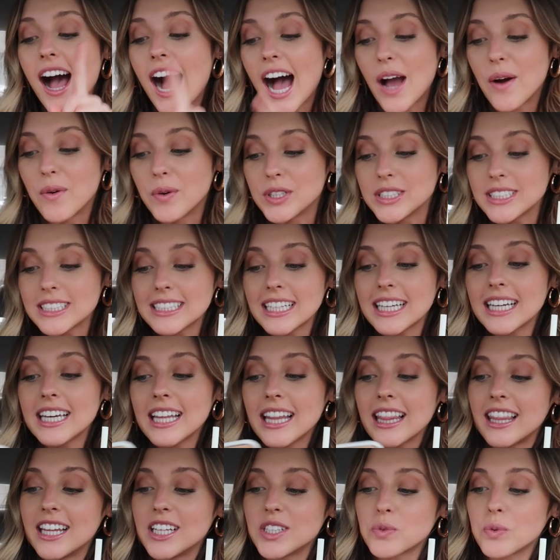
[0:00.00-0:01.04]
I will say
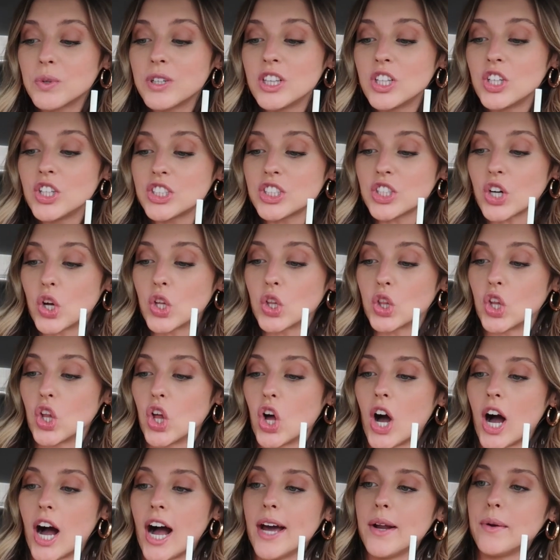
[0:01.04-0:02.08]
this one looked a
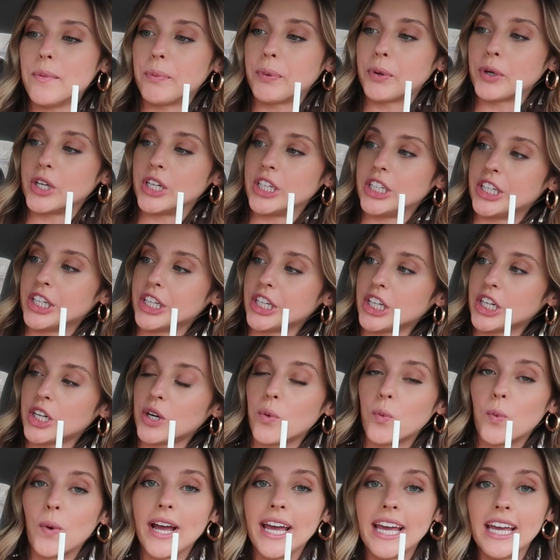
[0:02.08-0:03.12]
lot prettier
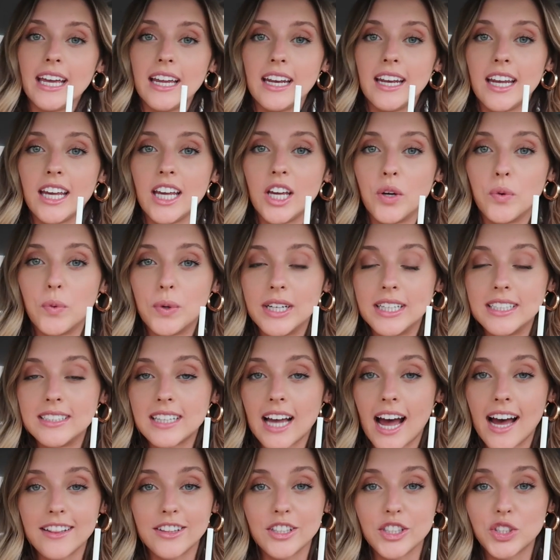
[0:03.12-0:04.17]
when it was
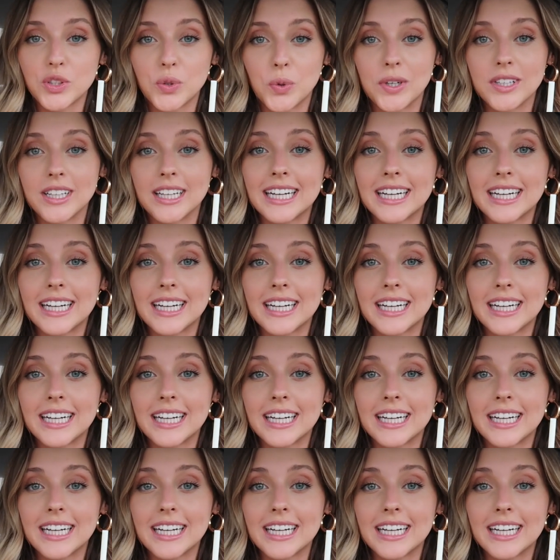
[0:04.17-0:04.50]
at the store.